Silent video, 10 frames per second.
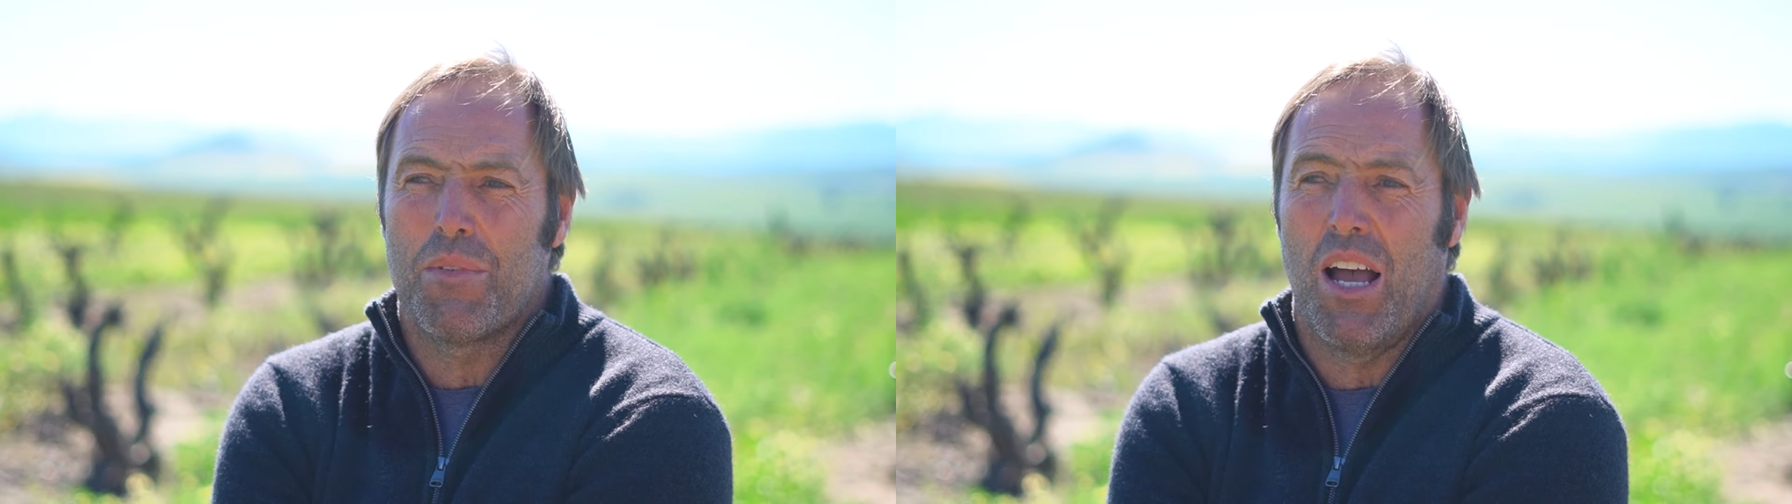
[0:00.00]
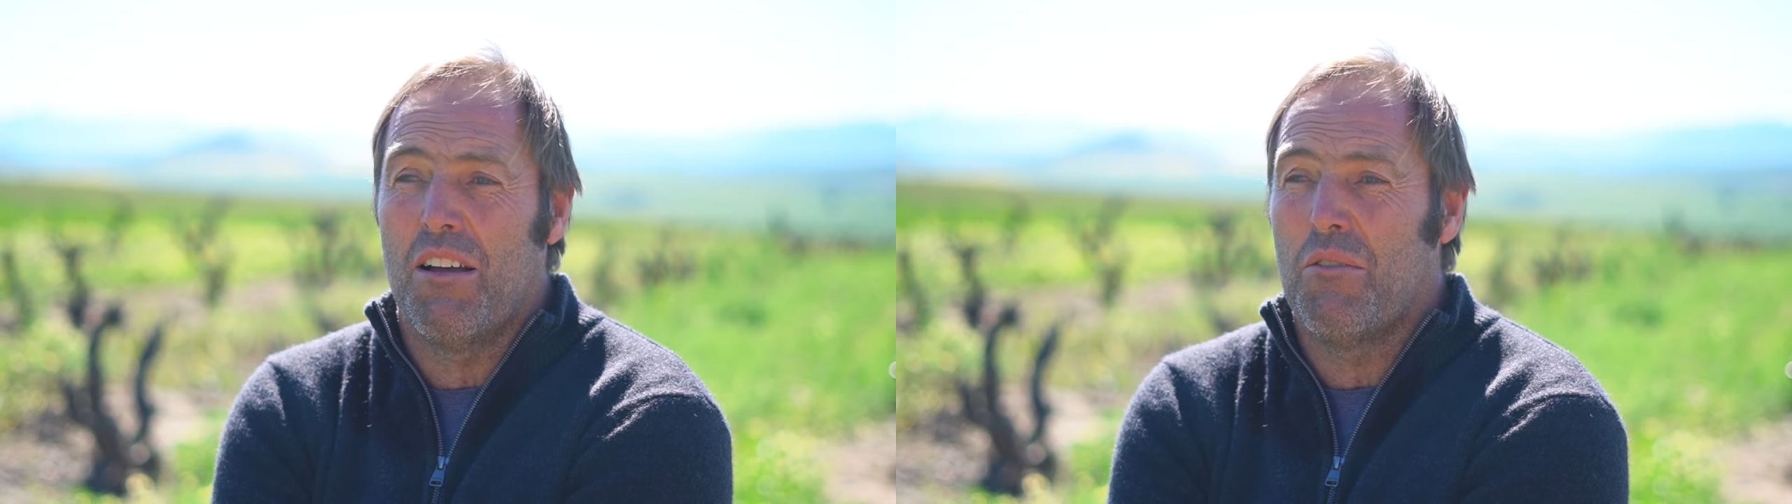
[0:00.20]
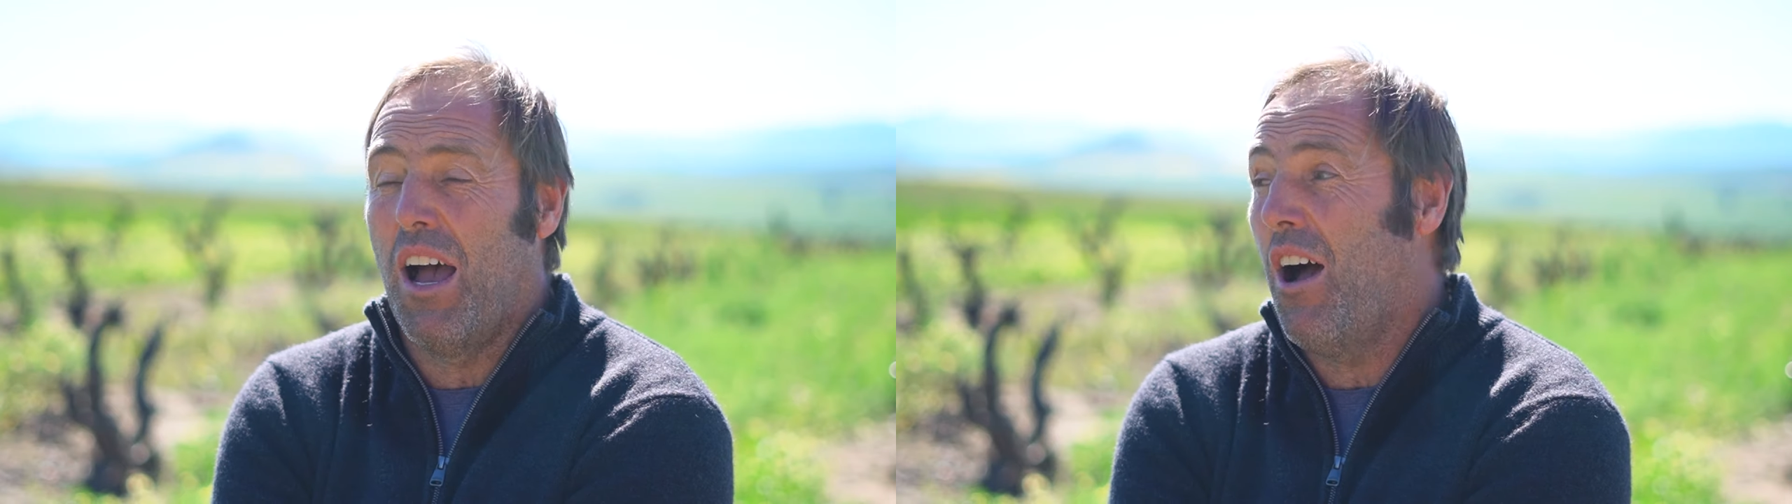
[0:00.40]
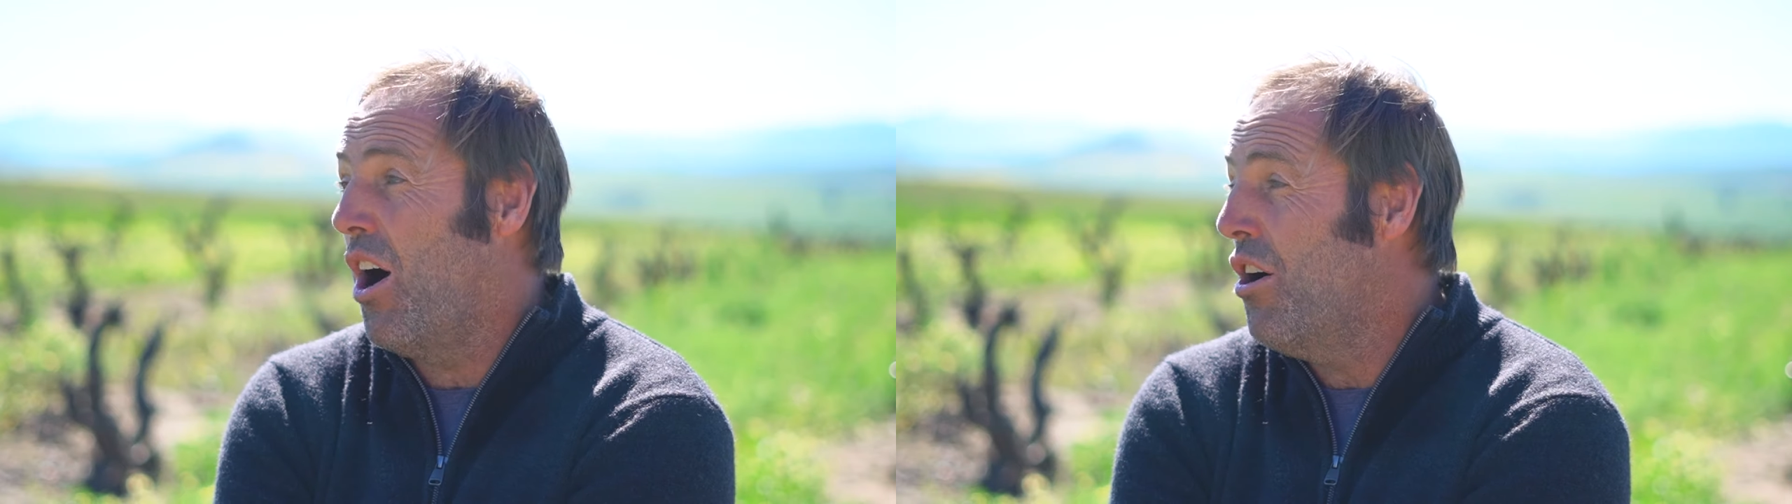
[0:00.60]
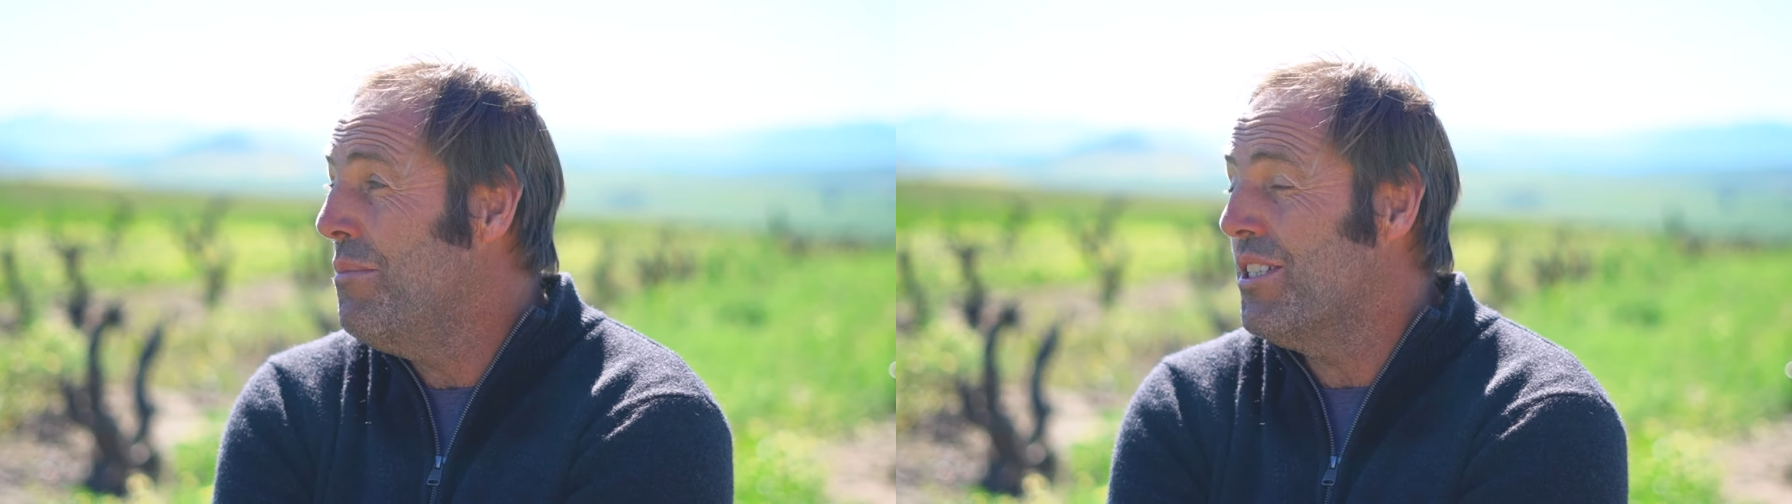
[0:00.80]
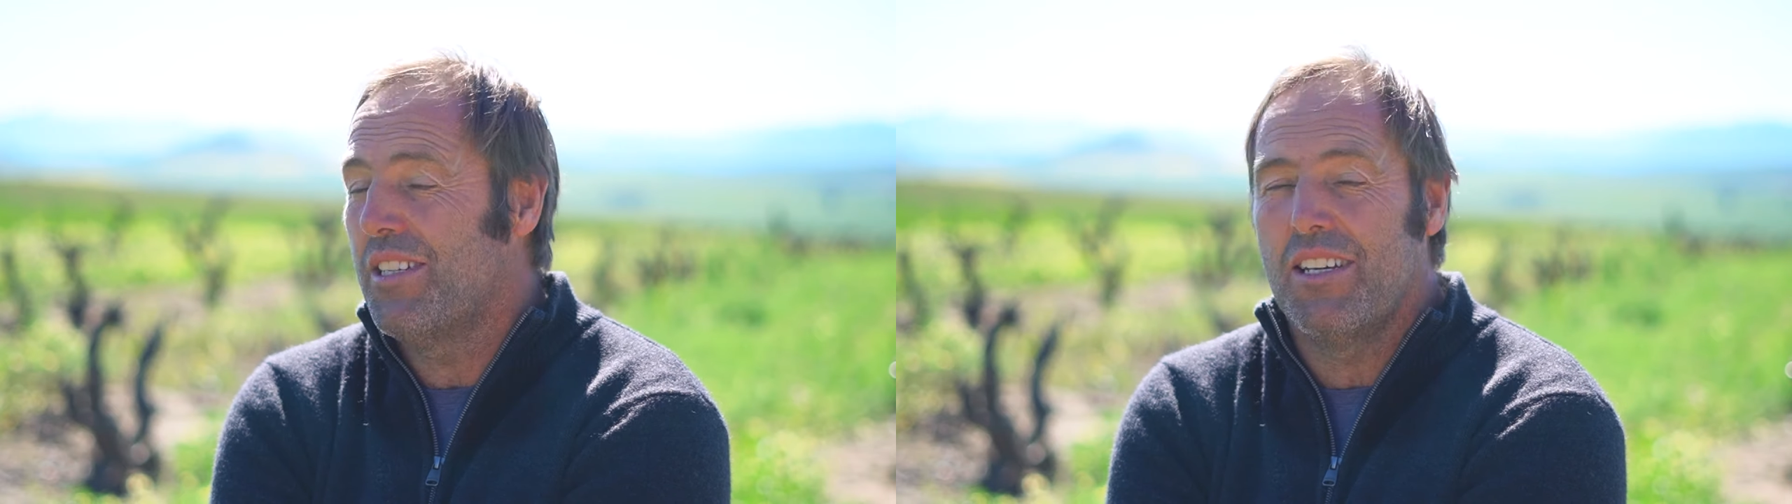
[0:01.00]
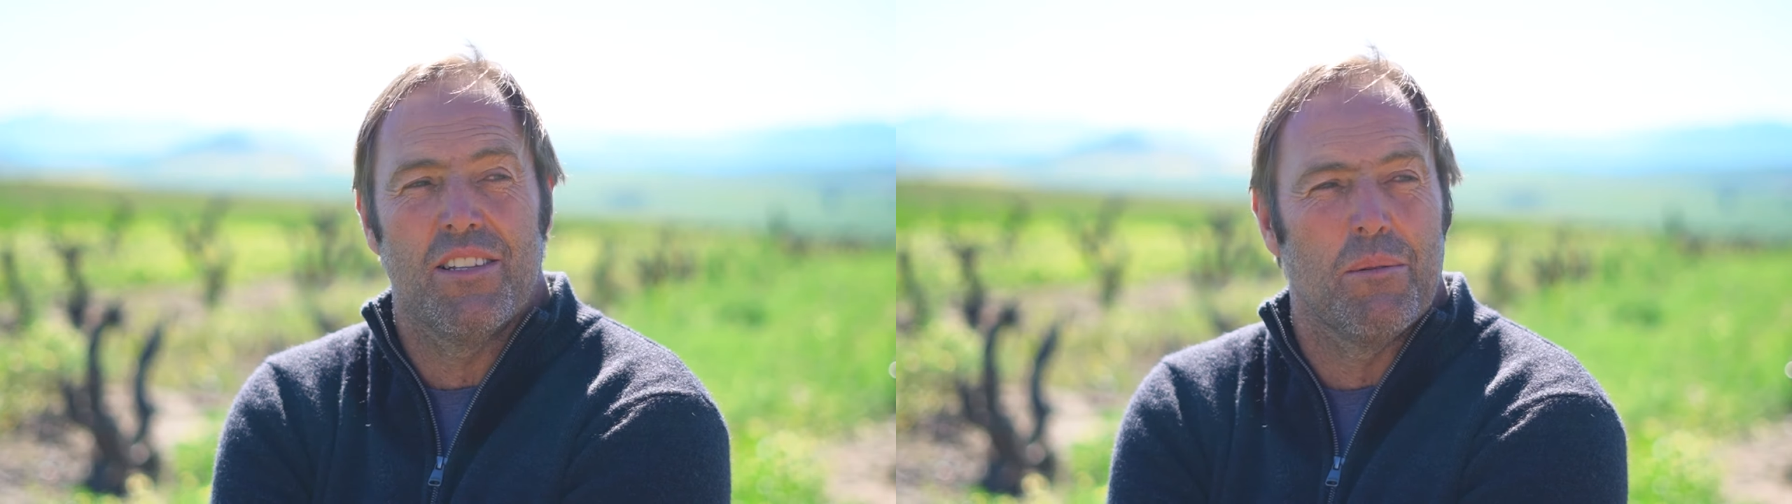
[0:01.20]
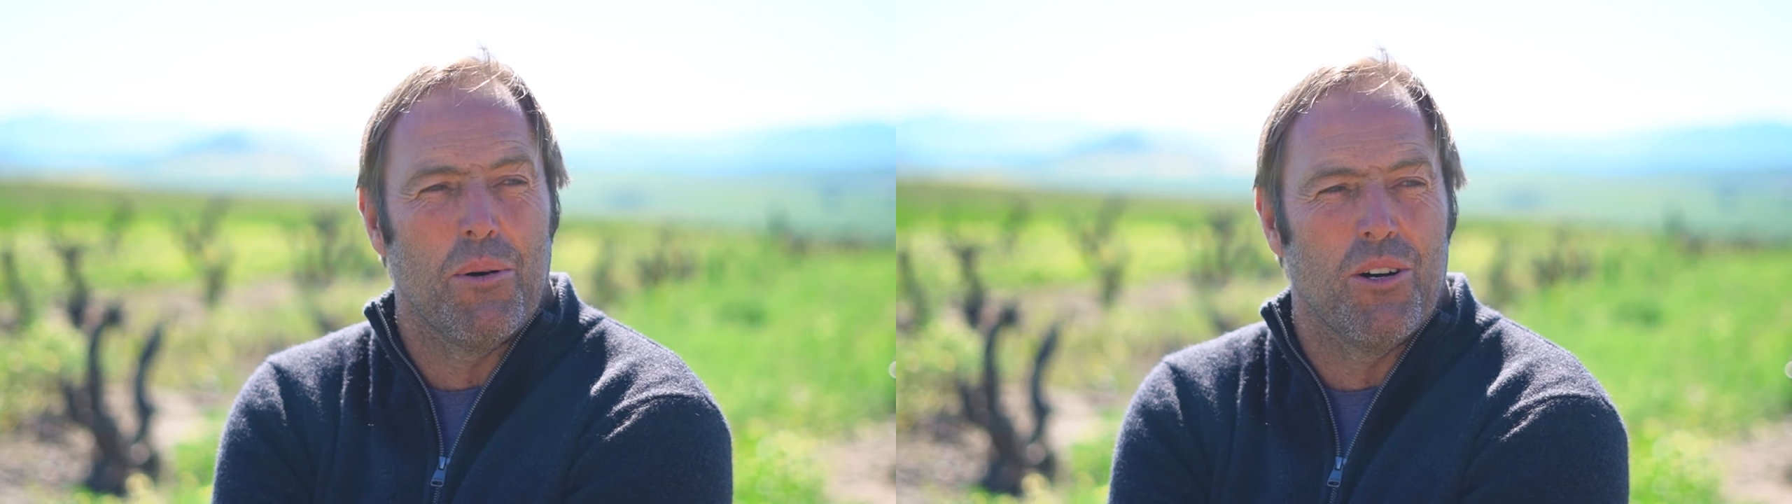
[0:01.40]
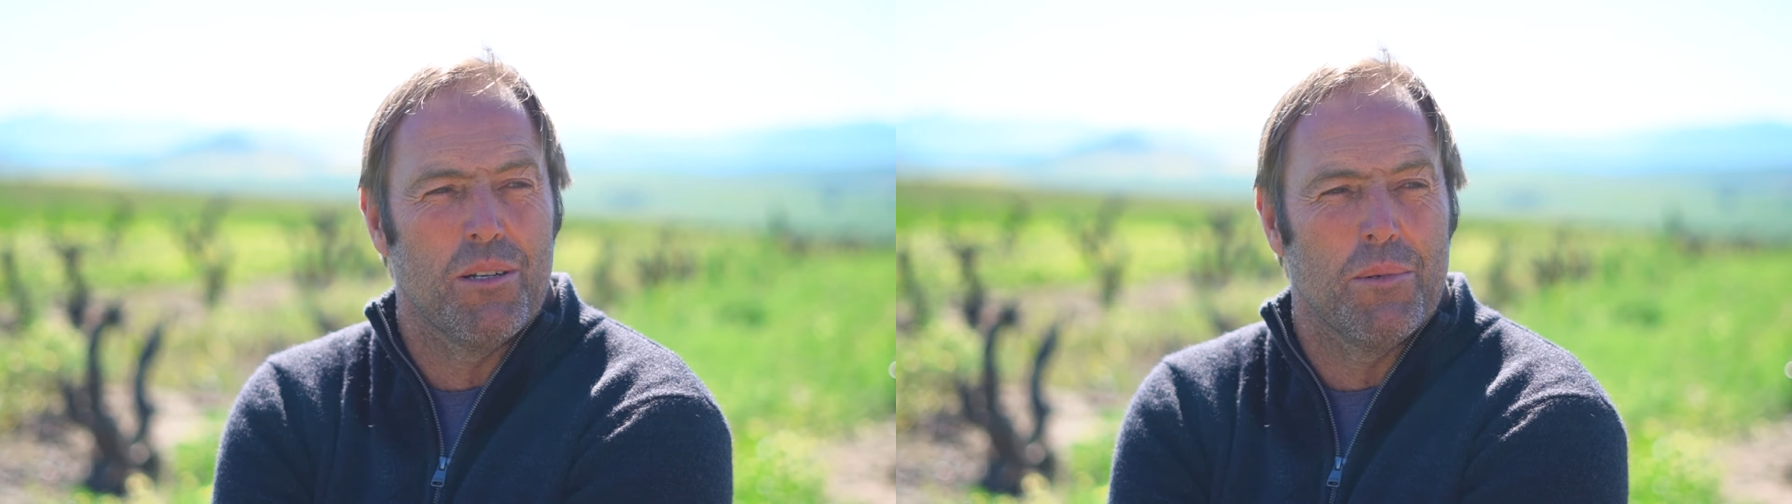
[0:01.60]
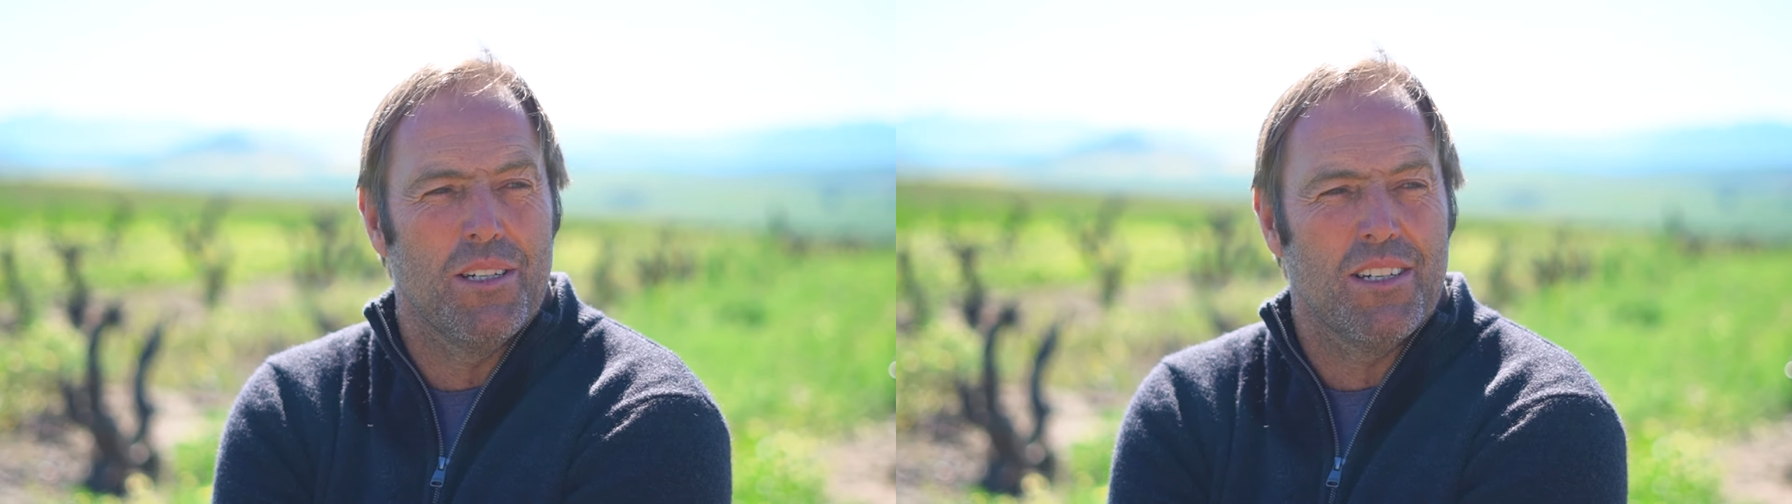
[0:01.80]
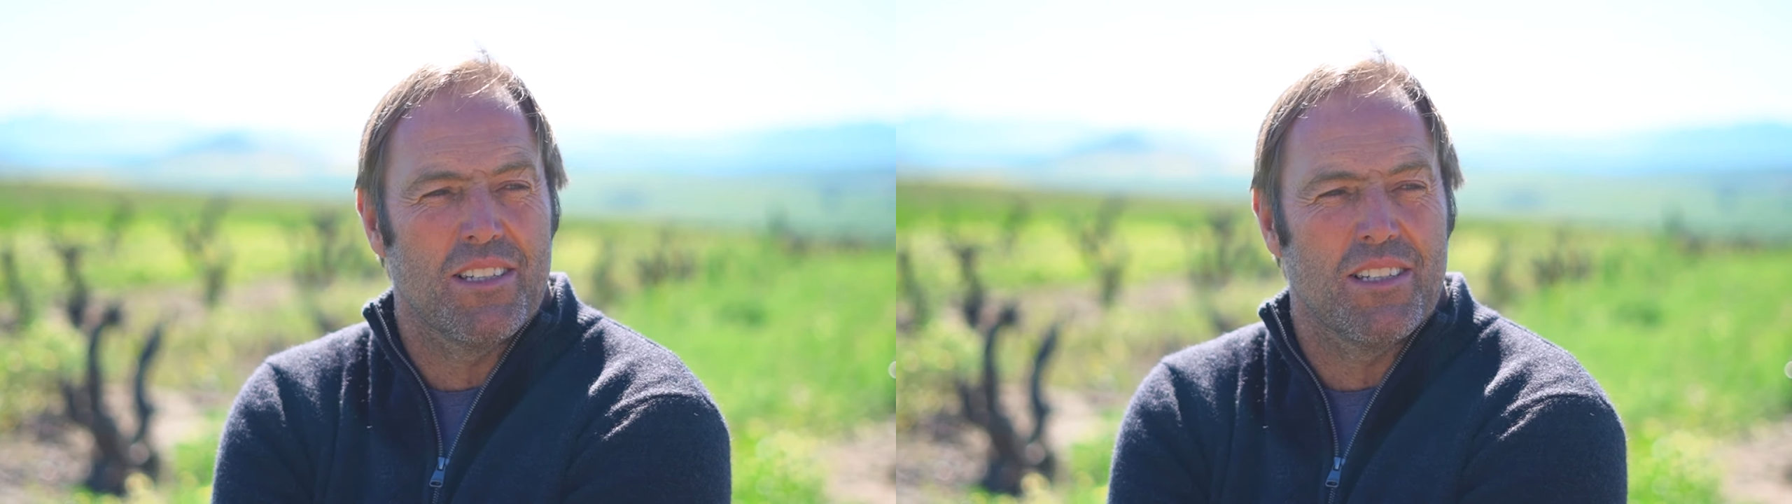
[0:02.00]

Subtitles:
our home is here in the Palladius.